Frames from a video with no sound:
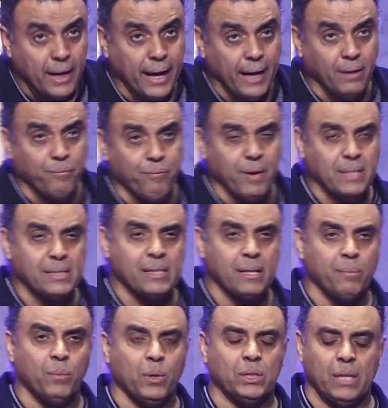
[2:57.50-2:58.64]
In 1
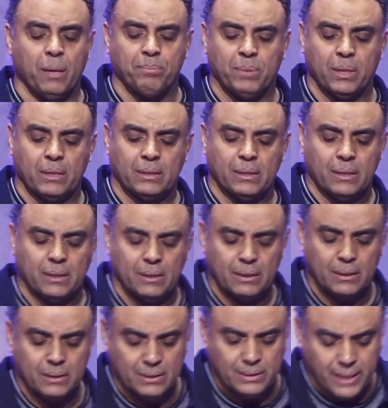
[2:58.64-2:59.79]
Samuel chapter
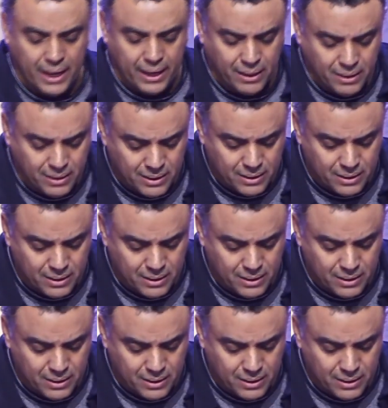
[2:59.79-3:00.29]
10,